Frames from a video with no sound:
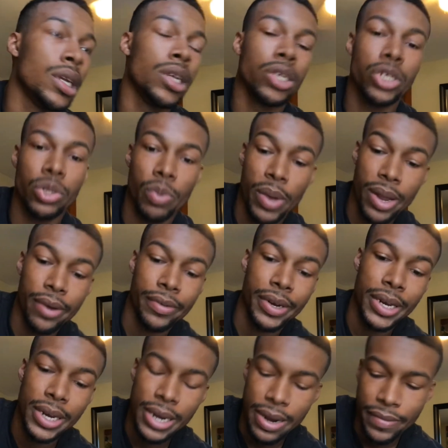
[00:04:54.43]
swear
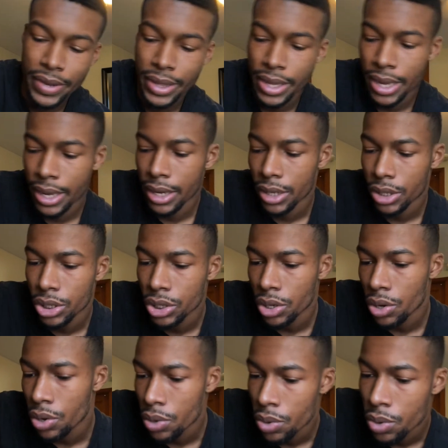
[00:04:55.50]
in and everything.
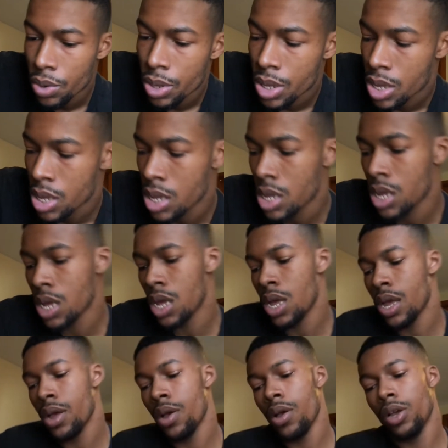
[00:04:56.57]
So
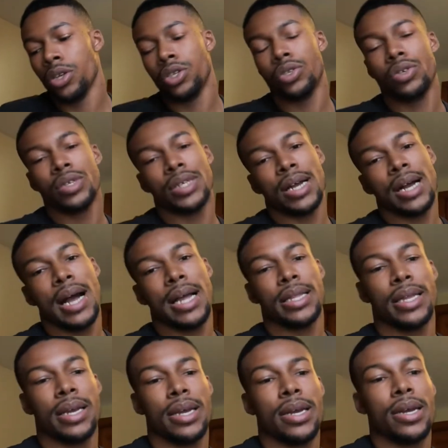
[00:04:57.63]
as soon as I got
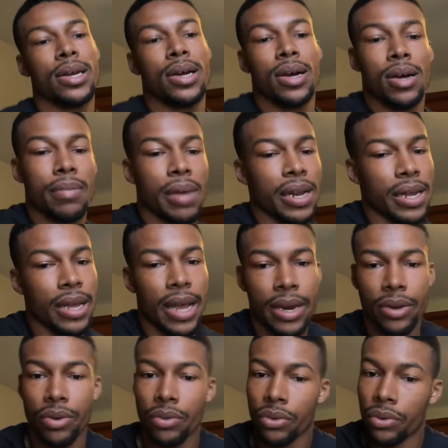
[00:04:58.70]
there, I didn't have
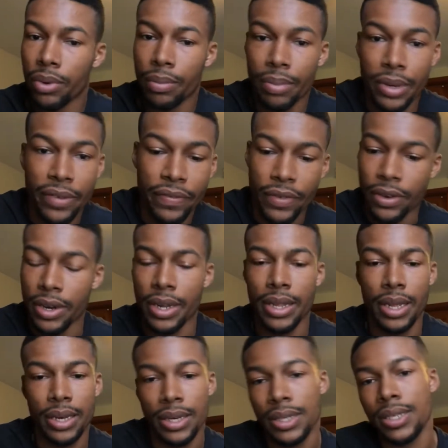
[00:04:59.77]
to go through the briefing or
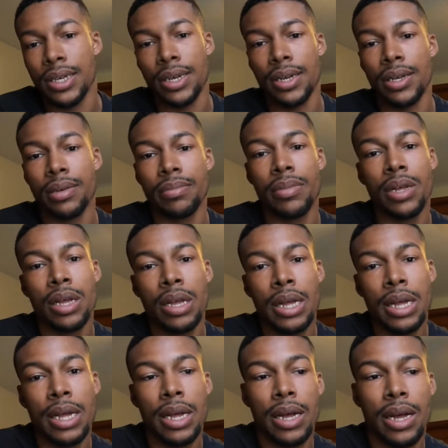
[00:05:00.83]
anything this time.
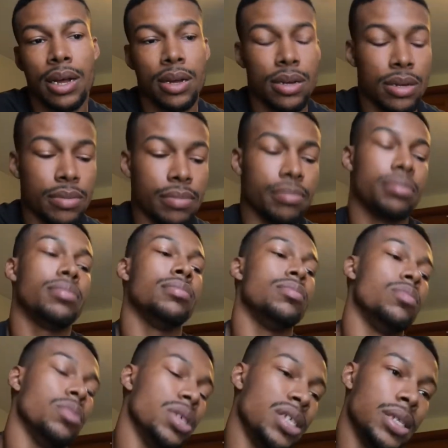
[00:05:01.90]

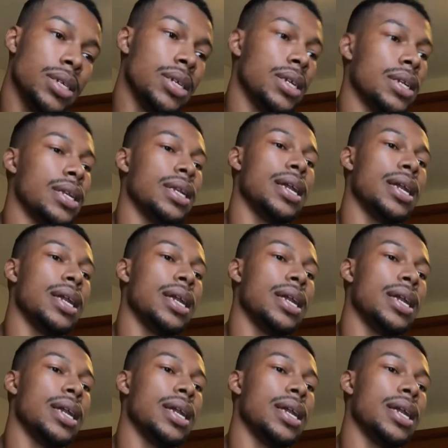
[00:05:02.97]
Stood in a